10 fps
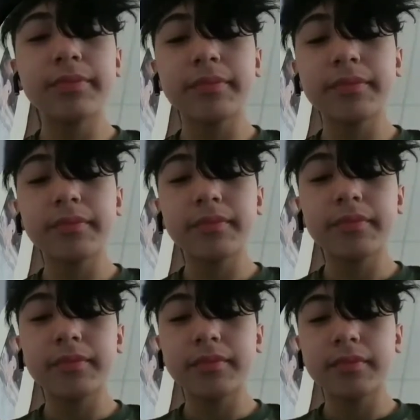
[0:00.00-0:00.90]

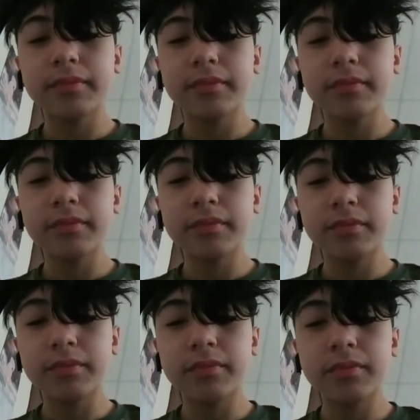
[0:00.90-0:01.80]

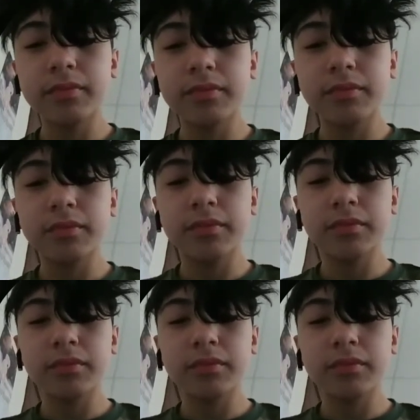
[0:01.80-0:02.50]
(silent)